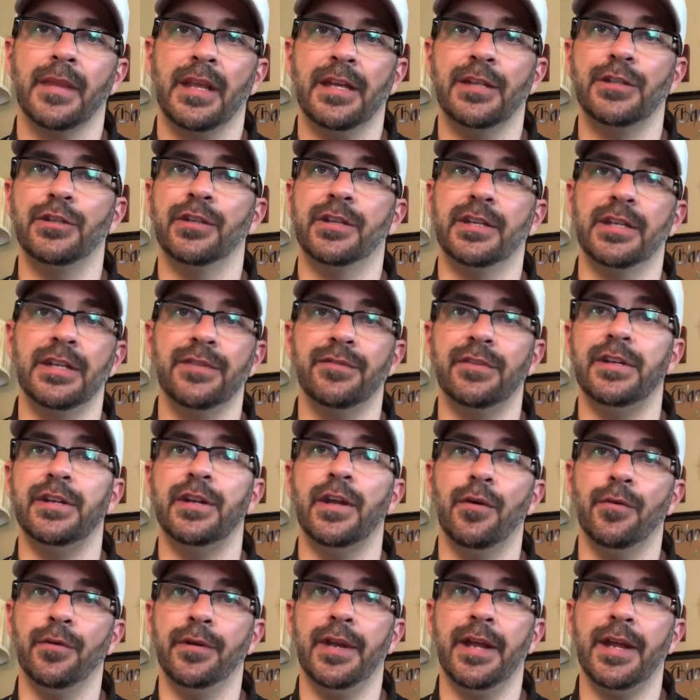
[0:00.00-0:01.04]
And you can even
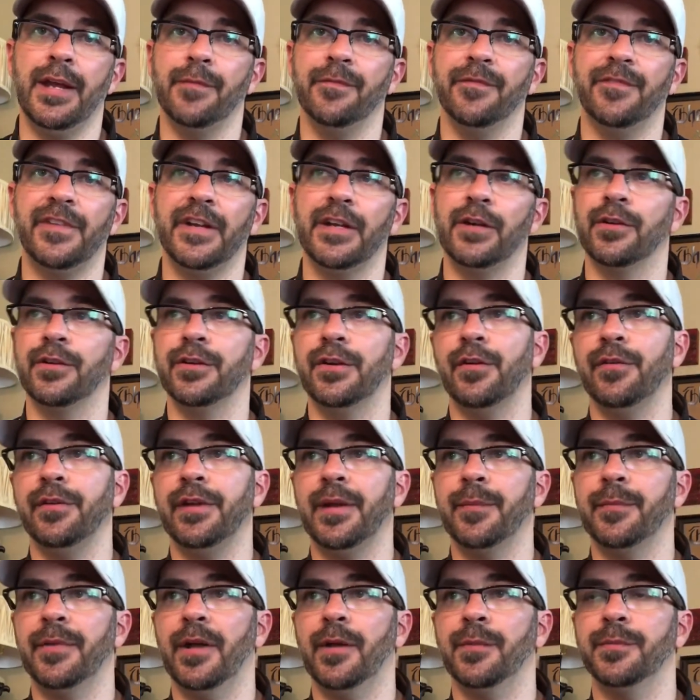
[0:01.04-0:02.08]
note name, finger note
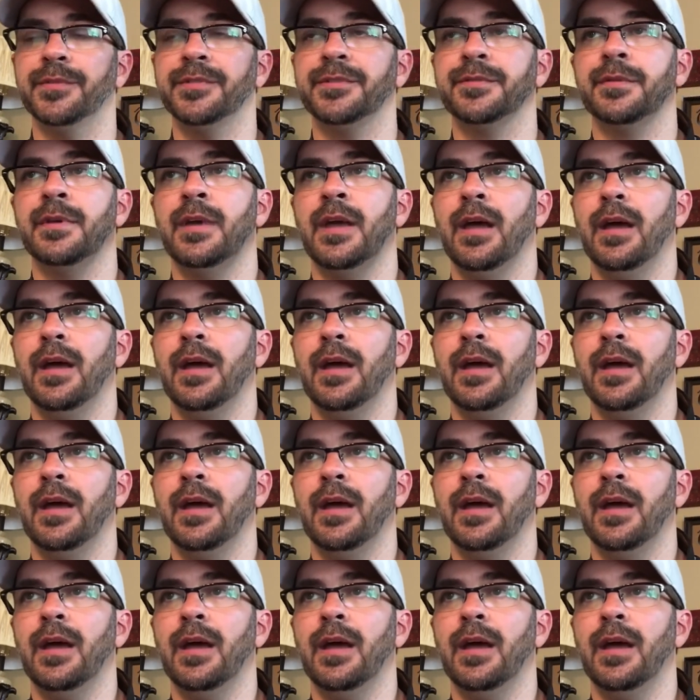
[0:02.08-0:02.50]
name helps.